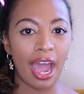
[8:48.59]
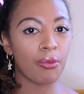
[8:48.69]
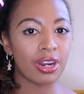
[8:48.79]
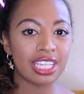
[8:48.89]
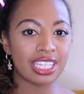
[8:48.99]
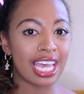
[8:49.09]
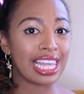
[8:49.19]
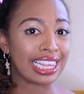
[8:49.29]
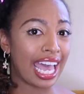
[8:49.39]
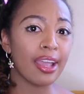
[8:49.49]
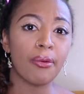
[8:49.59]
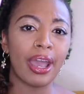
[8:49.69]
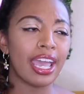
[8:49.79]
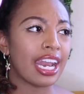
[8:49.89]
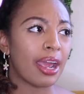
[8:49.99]
I wouldn't say
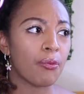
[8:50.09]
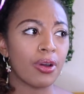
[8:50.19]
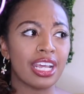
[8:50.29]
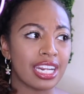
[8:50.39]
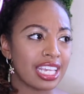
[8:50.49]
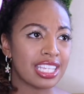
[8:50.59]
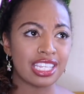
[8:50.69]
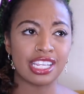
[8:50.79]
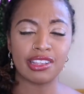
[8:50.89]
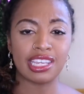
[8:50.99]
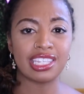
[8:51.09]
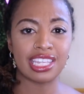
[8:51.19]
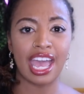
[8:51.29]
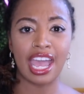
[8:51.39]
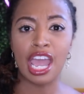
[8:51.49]
lightweight, and I wouldn't necessarily
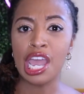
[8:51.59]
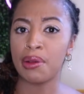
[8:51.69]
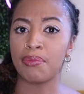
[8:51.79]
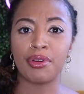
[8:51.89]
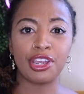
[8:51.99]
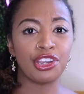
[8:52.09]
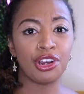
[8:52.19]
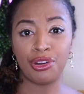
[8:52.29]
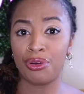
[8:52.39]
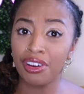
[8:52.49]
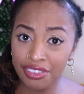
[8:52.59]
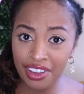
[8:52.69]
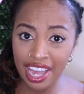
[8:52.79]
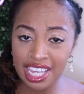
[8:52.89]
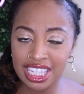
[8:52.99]
say bring your North
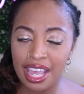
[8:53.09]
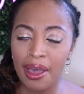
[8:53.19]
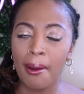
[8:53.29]
Face,